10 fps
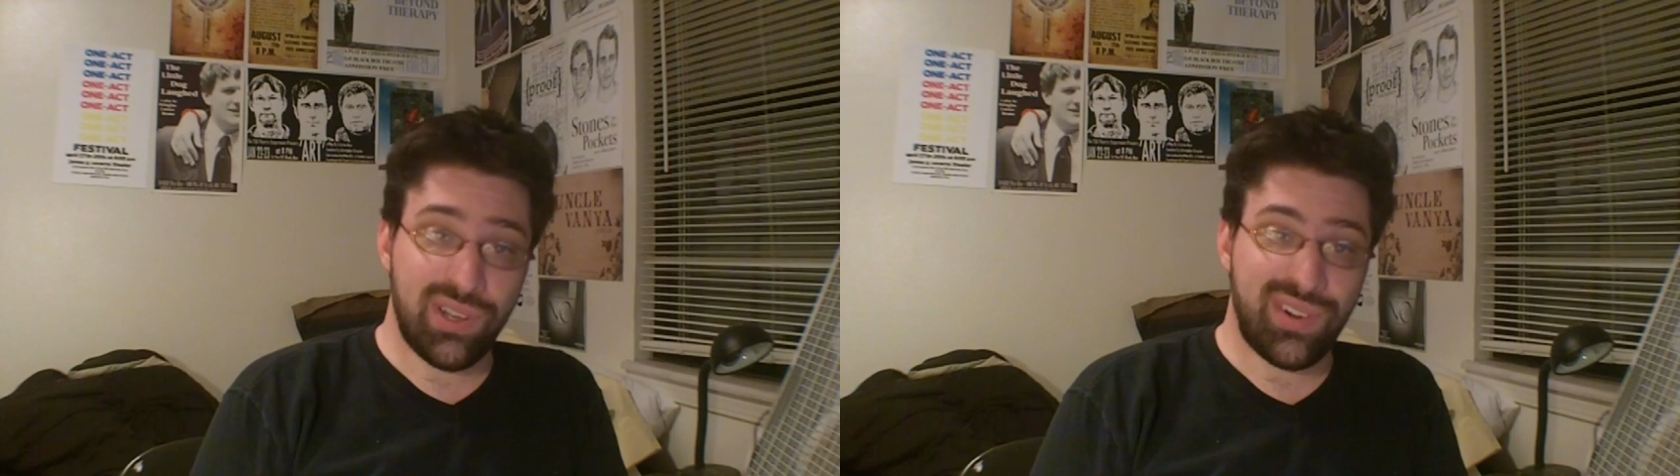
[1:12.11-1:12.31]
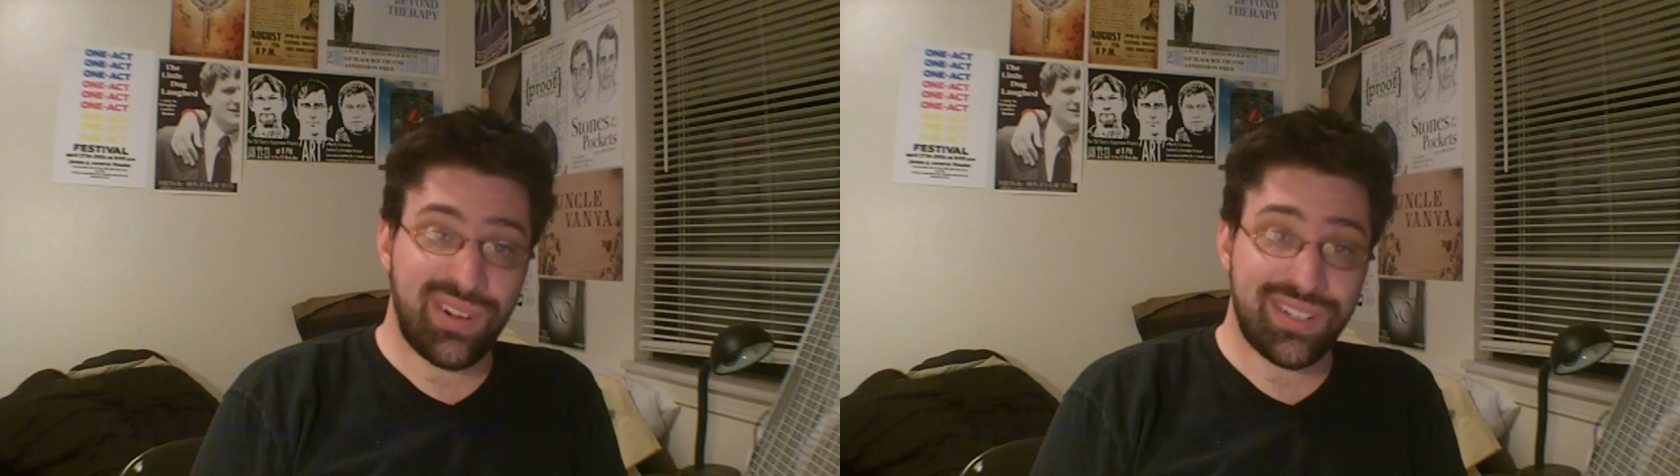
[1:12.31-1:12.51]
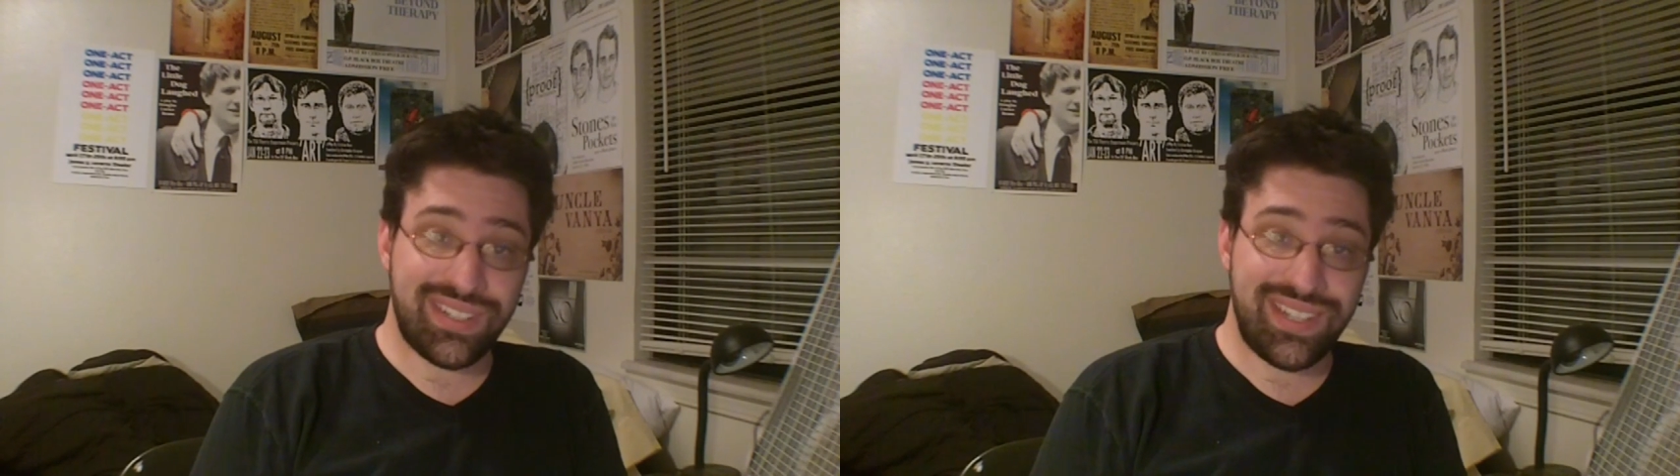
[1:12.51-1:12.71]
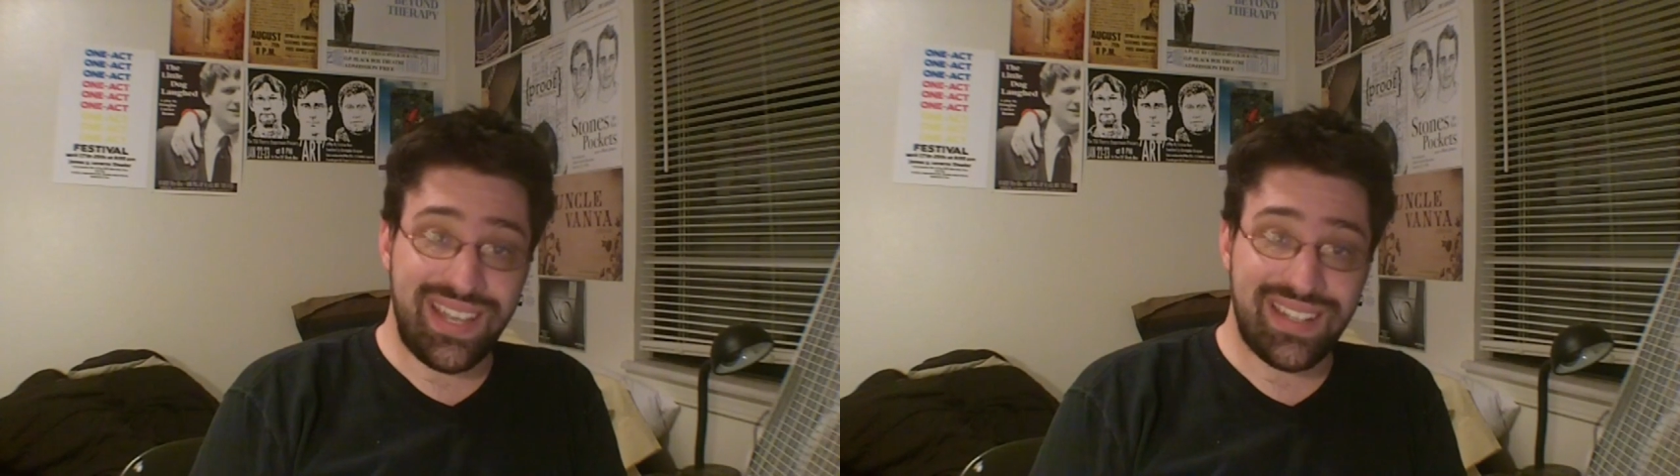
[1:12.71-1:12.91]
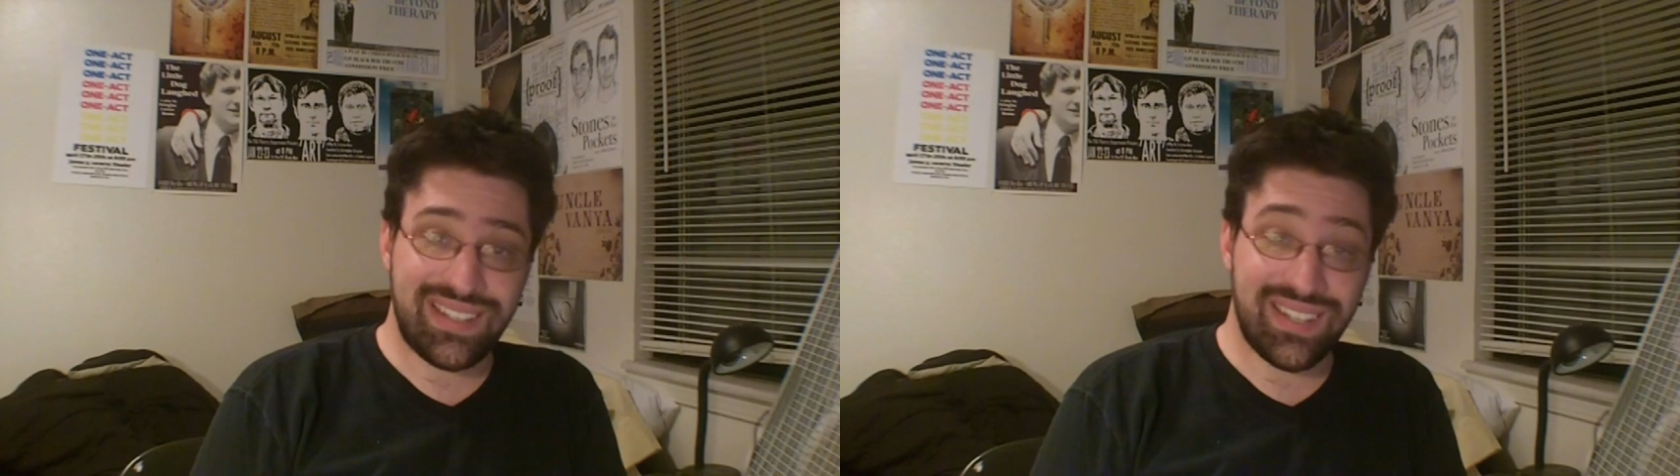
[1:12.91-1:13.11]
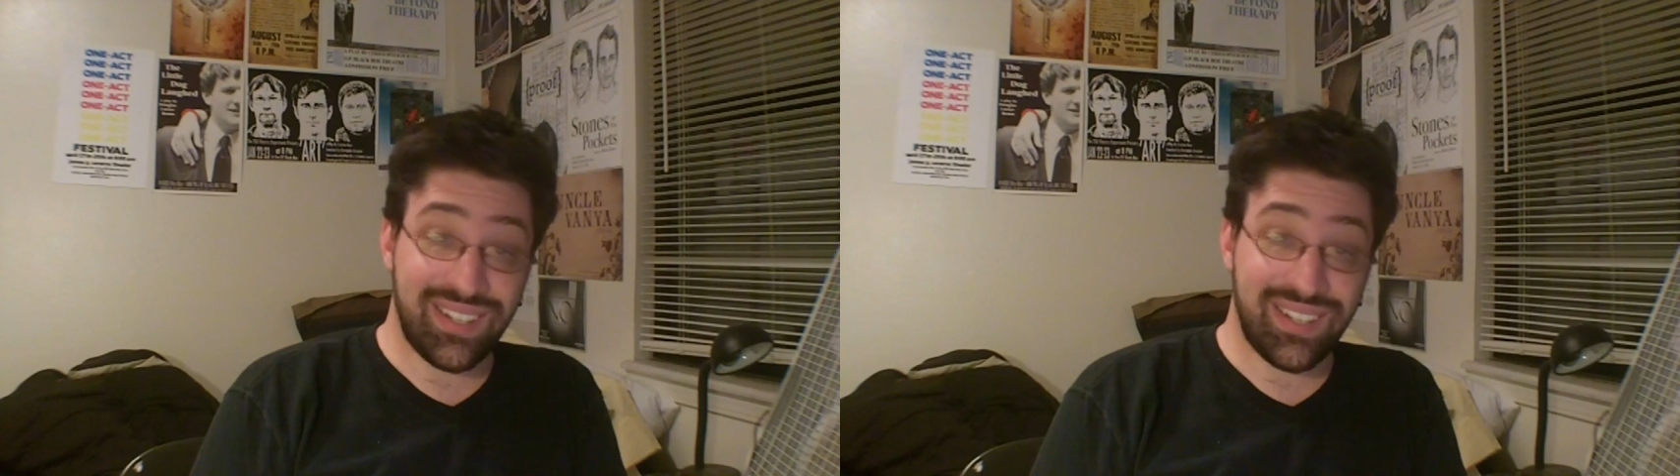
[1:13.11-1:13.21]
across states,